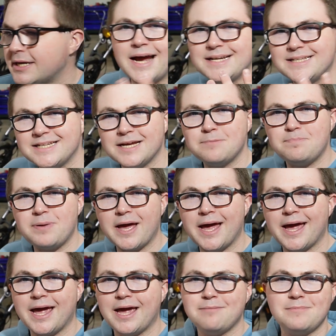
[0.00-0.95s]
I did
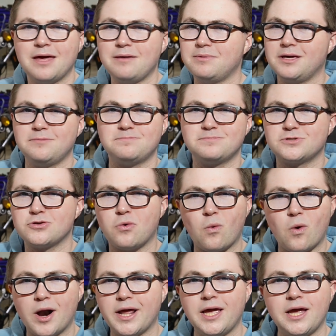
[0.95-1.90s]
pay maybe
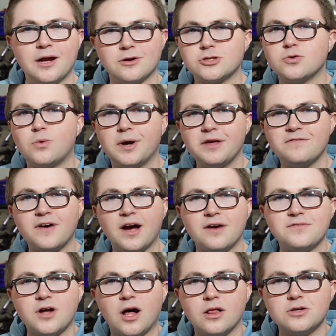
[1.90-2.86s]
$20 or
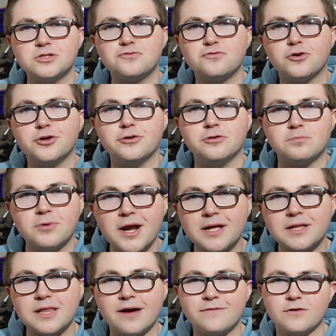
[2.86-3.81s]
$25 for a new
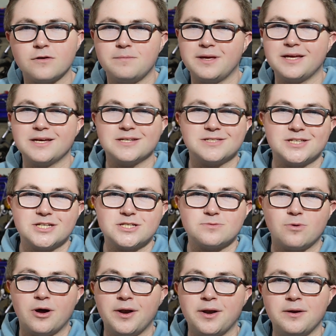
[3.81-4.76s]
brake lever, because this
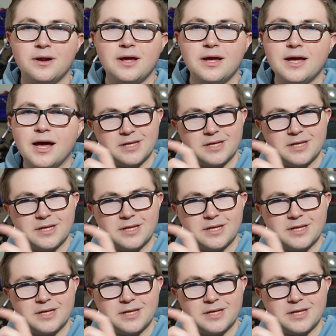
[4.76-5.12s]
one,